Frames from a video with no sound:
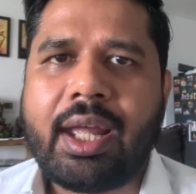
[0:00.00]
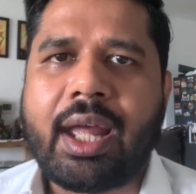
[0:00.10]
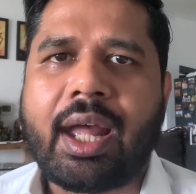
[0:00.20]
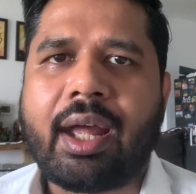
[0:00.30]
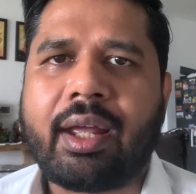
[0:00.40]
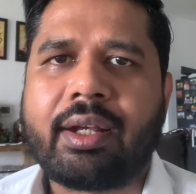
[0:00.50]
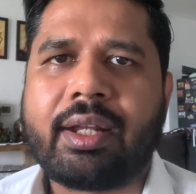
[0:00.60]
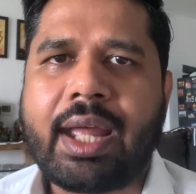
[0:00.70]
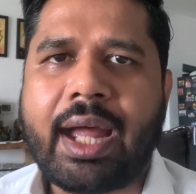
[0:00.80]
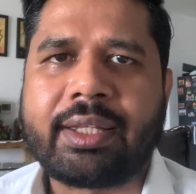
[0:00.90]
and
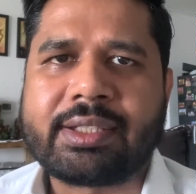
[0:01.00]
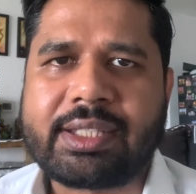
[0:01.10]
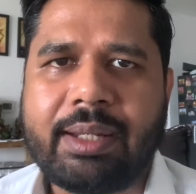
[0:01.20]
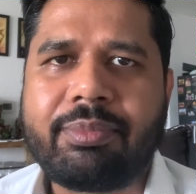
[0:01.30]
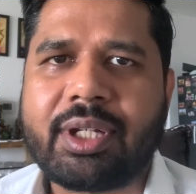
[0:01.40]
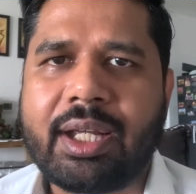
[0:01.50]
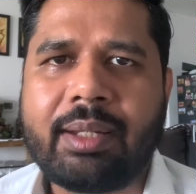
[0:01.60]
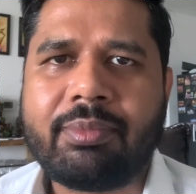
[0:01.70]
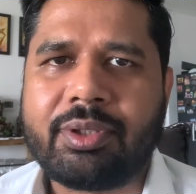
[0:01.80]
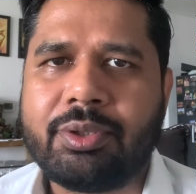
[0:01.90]
at the same
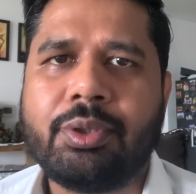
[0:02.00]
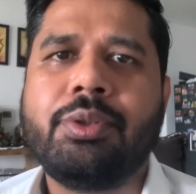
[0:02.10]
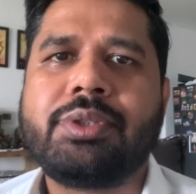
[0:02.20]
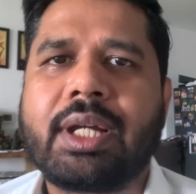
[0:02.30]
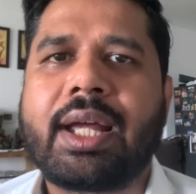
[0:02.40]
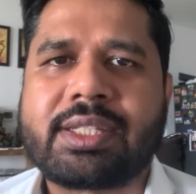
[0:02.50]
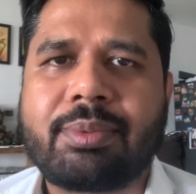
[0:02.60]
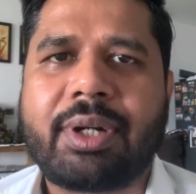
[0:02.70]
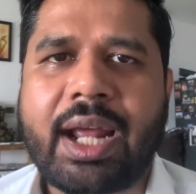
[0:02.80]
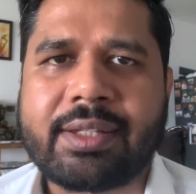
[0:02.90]
time you lose the
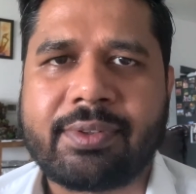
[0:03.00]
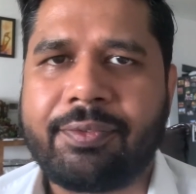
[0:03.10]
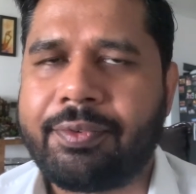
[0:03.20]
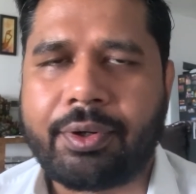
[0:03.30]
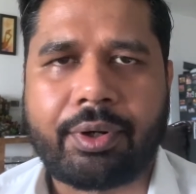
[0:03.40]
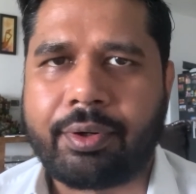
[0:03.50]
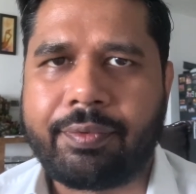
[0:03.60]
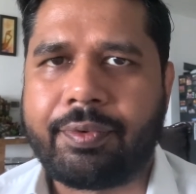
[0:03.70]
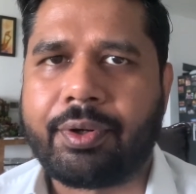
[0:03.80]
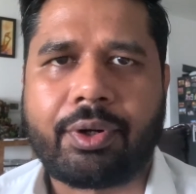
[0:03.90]
customer as well for
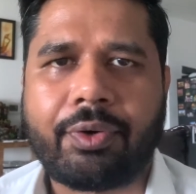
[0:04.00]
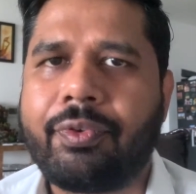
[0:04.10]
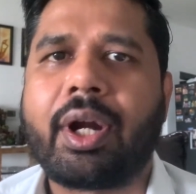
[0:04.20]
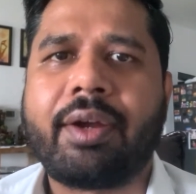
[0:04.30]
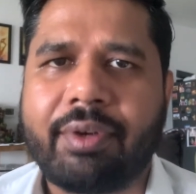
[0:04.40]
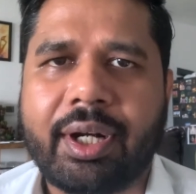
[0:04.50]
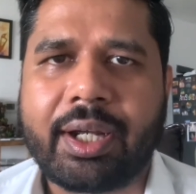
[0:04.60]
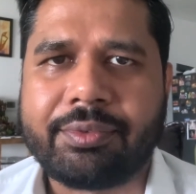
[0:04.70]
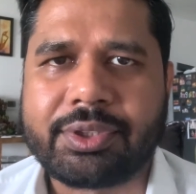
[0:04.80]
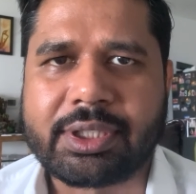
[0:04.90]
for forever
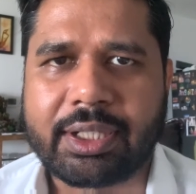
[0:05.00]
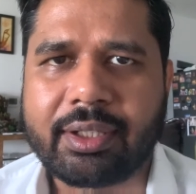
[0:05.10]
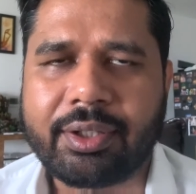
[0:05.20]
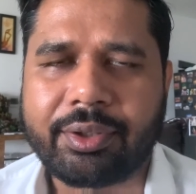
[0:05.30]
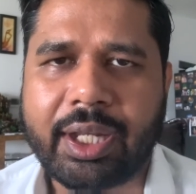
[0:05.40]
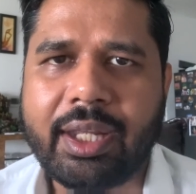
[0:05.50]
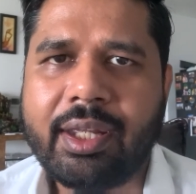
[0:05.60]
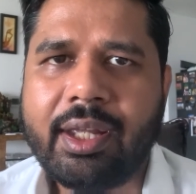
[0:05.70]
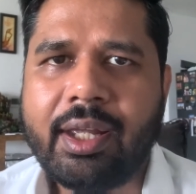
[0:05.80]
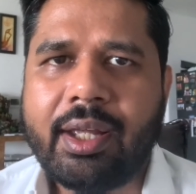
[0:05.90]
i would say okay
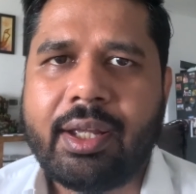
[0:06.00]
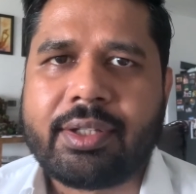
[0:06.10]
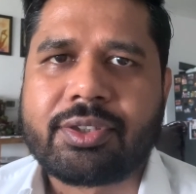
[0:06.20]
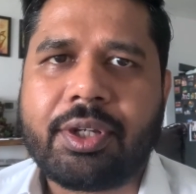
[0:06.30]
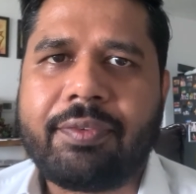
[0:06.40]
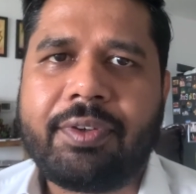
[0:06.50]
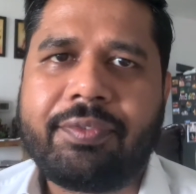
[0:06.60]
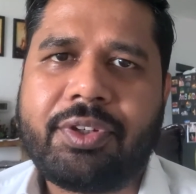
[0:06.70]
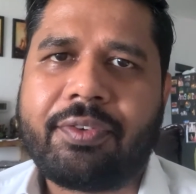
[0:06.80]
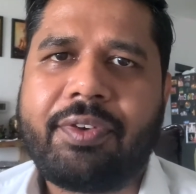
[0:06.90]
so if,
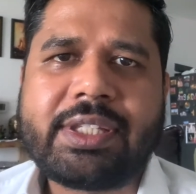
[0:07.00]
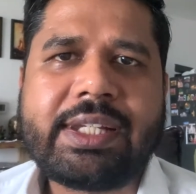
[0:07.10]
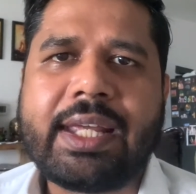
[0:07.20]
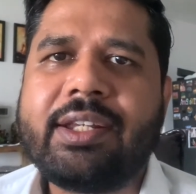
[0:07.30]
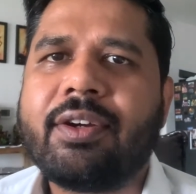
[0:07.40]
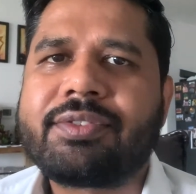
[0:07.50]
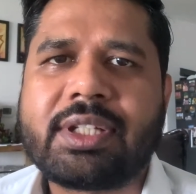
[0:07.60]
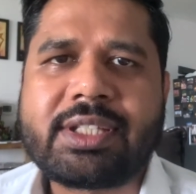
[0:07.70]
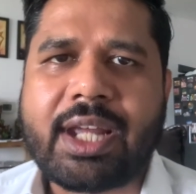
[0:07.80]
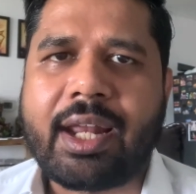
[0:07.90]
if you're facing any of
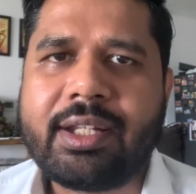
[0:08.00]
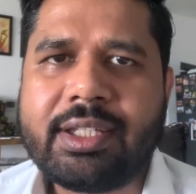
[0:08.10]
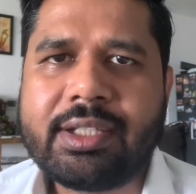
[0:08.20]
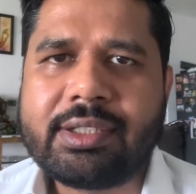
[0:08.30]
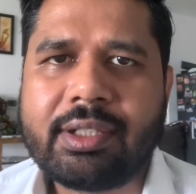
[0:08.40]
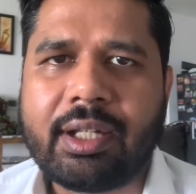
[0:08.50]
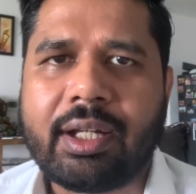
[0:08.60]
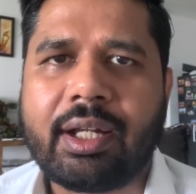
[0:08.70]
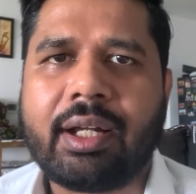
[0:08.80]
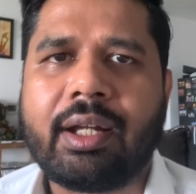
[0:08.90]
such challenges,
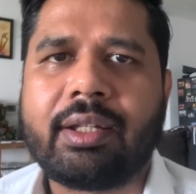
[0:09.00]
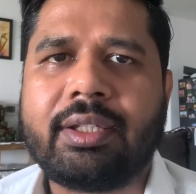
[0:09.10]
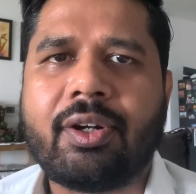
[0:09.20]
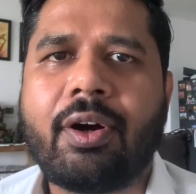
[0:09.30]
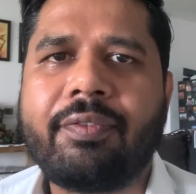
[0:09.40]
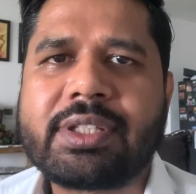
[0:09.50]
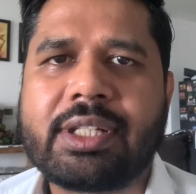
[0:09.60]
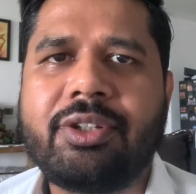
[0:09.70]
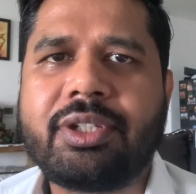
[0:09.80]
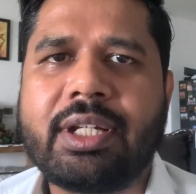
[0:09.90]
uh, the obvious
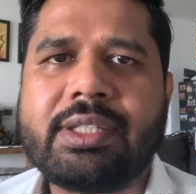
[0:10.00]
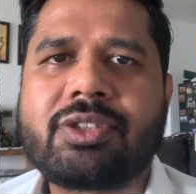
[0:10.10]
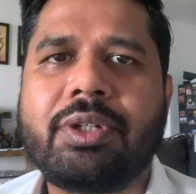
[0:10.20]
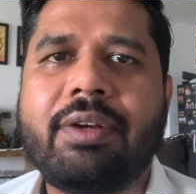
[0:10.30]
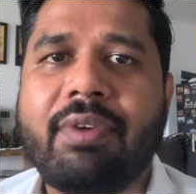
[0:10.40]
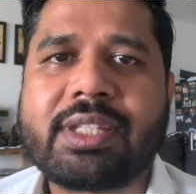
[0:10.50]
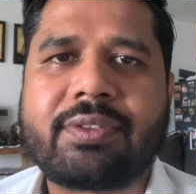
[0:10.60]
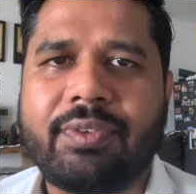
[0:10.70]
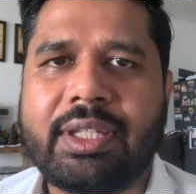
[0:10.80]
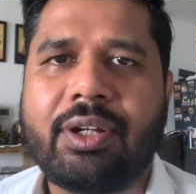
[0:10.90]
solution is to
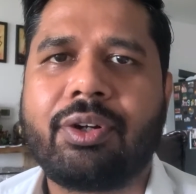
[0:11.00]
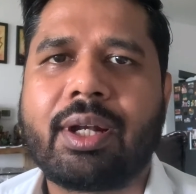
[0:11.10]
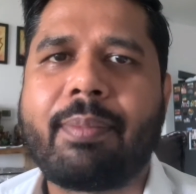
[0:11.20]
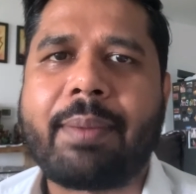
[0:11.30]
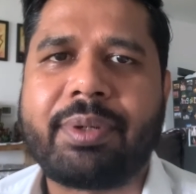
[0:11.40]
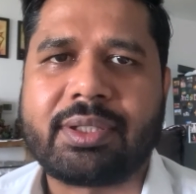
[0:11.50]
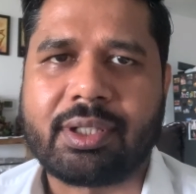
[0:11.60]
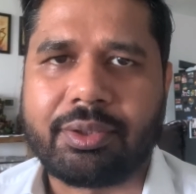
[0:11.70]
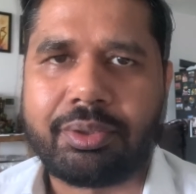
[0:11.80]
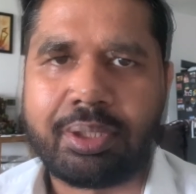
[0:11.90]
invest with the hotel mapping
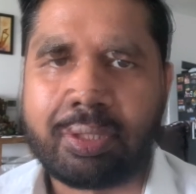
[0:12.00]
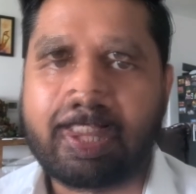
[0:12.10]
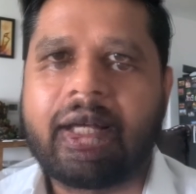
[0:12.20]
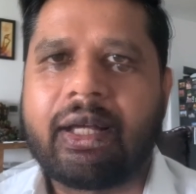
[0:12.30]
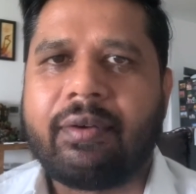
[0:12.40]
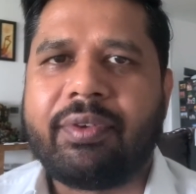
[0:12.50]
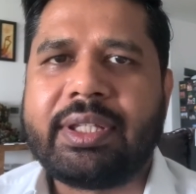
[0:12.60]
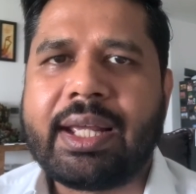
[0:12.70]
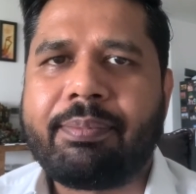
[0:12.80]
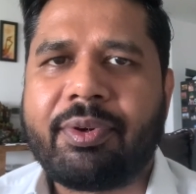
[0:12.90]
solution. Uh, with
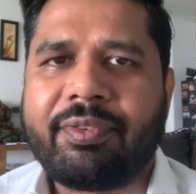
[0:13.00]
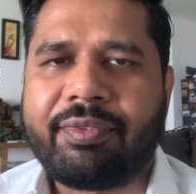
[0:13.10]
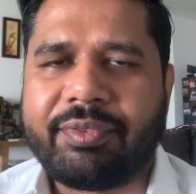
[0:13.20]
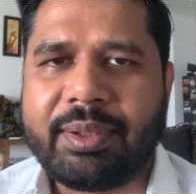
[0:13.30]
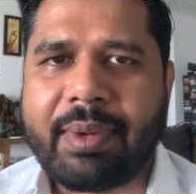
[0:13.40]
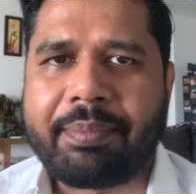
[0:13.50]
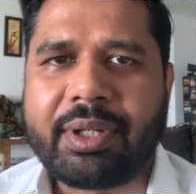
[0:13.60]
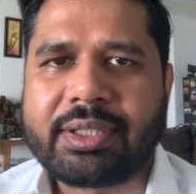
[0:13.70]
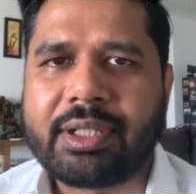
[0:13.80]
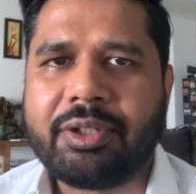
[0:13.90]
the help of the
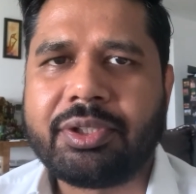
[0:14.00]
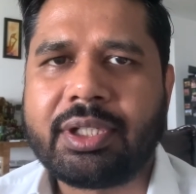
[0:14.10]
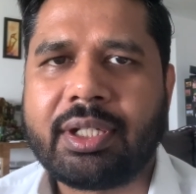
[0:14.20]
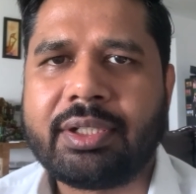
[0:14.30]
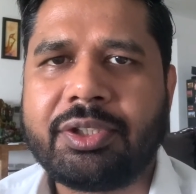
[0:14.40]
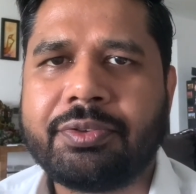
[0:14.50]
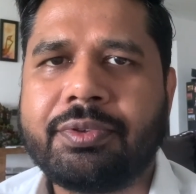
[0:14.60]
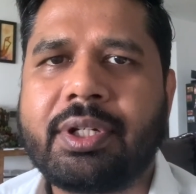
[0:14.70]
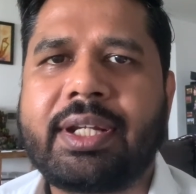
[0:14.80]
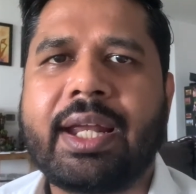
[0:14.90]
mapping solution, you
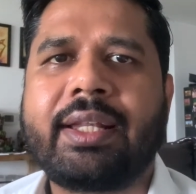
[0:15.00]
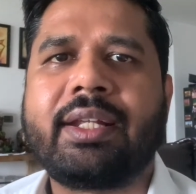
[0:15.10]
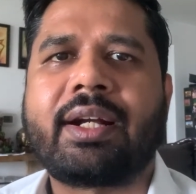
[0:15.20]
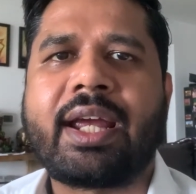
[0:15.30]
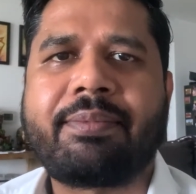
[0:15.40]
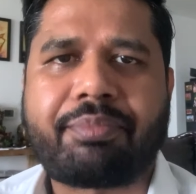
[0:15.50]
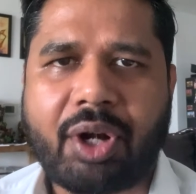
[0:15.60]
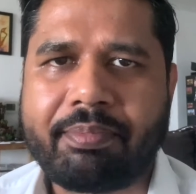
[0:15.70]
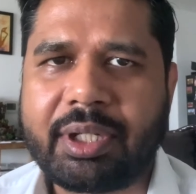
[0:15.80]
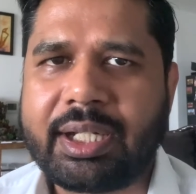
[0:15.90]
would get the right
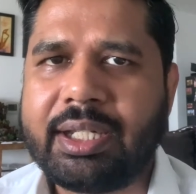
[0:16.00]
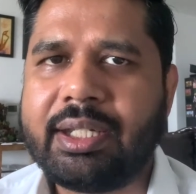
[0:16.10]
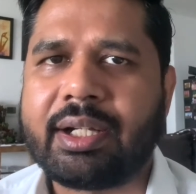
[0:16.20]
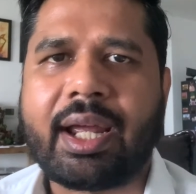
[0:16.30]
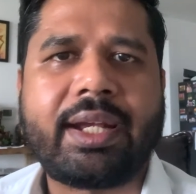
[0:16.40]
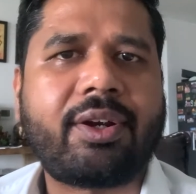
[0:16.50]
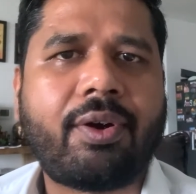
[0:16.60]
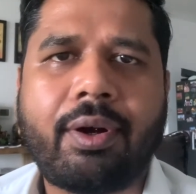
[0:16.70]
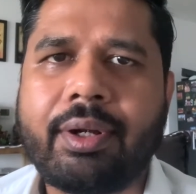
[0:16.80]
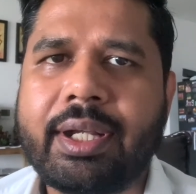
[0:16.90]
property, right
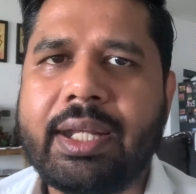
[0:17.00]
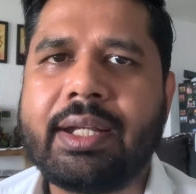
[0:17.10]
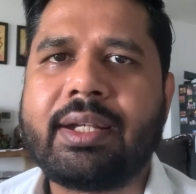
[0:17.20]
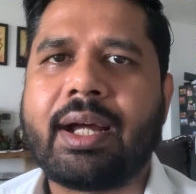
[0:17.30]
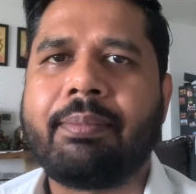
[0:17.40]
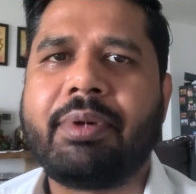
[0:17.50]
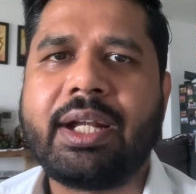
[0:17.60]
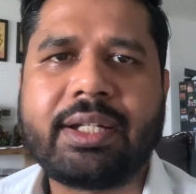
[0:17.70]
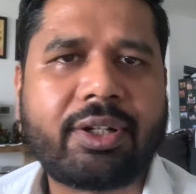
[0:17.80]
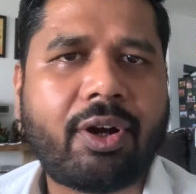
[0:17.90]
content,
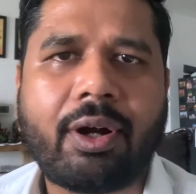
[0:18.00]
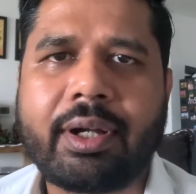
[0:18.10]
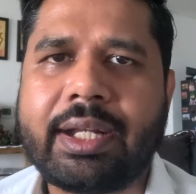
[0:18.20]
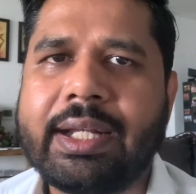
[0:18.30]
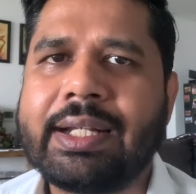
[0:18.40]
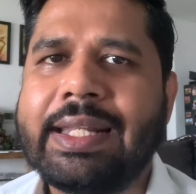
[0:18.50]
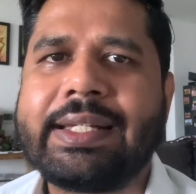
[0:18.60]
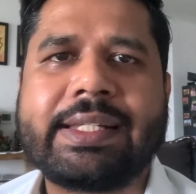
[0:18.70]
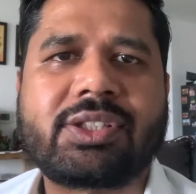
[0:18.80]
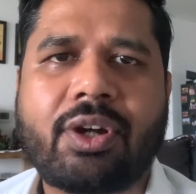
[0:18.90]
updated content,
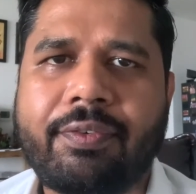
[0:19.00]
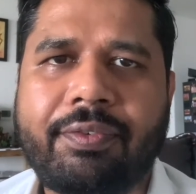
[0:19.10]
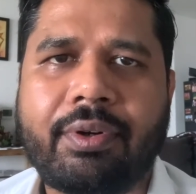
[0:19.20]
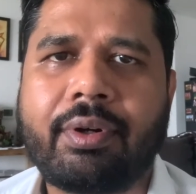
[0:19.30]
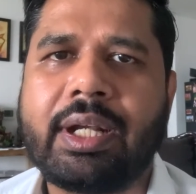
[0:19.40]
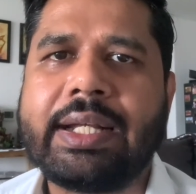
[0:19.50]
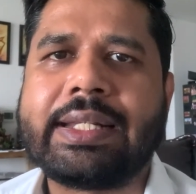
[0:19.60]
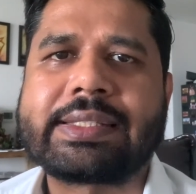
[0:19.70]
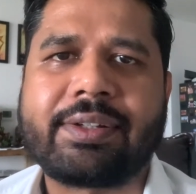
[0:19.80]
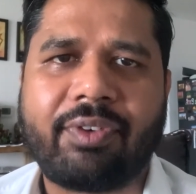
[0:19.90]
latest offer,
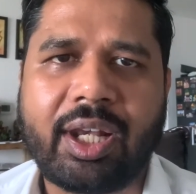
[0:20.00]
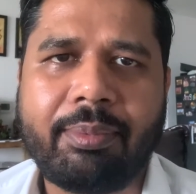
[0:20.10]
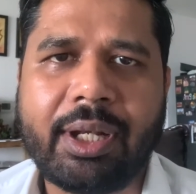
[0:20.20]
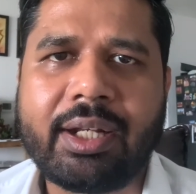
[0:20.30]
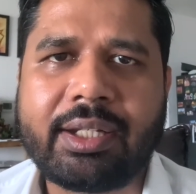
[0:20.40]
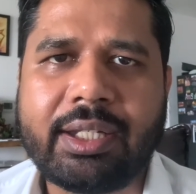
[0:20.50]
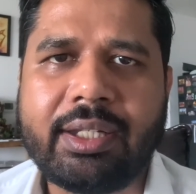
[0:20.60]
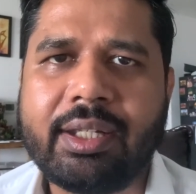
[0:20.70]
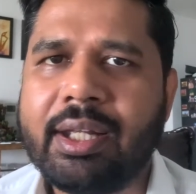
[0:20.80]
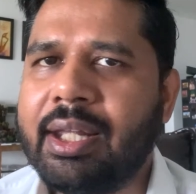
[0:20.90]
latest availability,